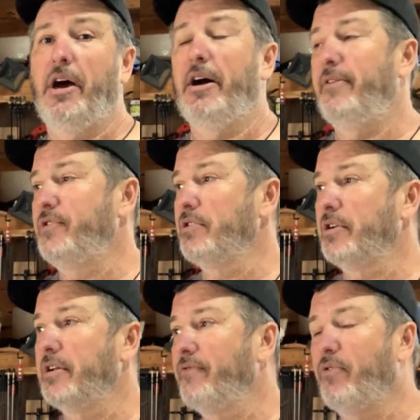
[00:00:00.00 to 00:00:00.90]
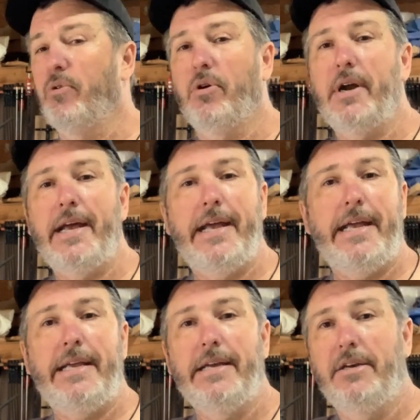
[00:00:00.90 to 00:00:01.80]
If you're looking for
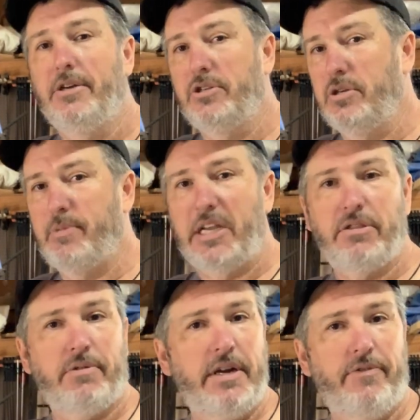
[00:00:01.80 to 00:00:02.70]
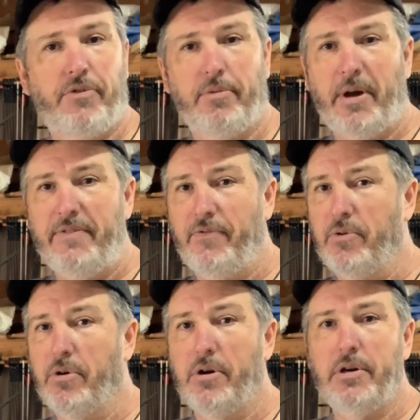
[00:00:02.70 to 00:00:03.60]
a 2x3 or
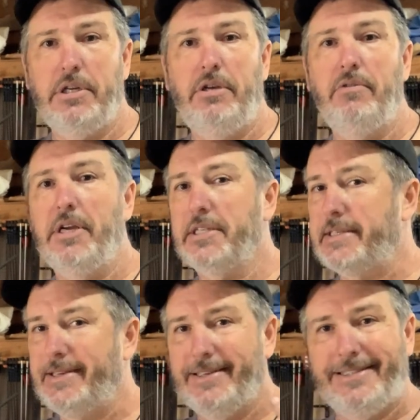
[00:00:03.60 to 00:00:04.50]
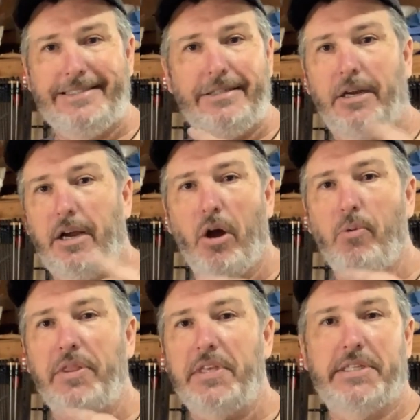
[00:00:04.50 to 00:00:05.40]
4x4 unit, go
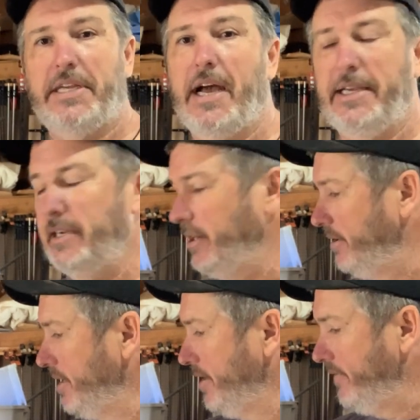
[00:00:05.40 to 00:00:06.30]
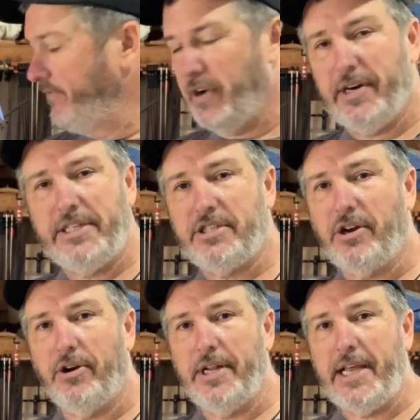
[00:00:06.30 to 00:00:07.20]
with this guy here. Very
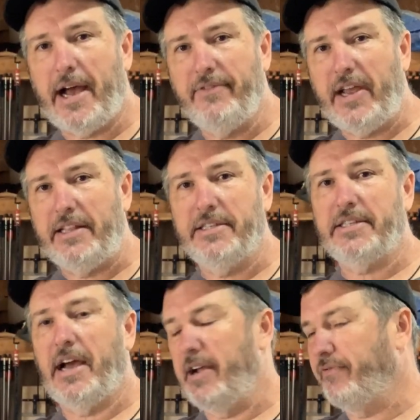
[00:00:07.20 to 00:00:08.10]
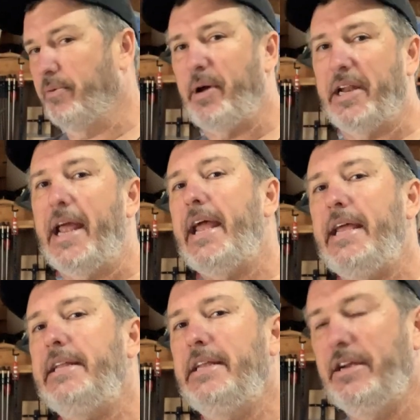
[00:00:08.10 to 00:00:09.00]
sturdy. I've had this guy for about
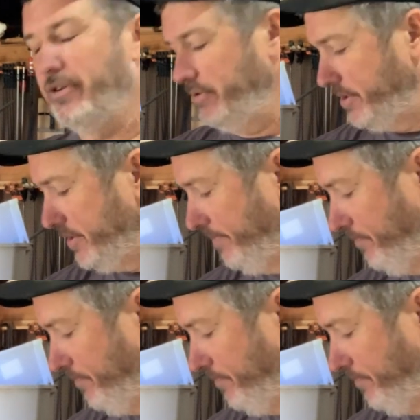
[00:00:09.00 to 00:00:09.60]
8 years.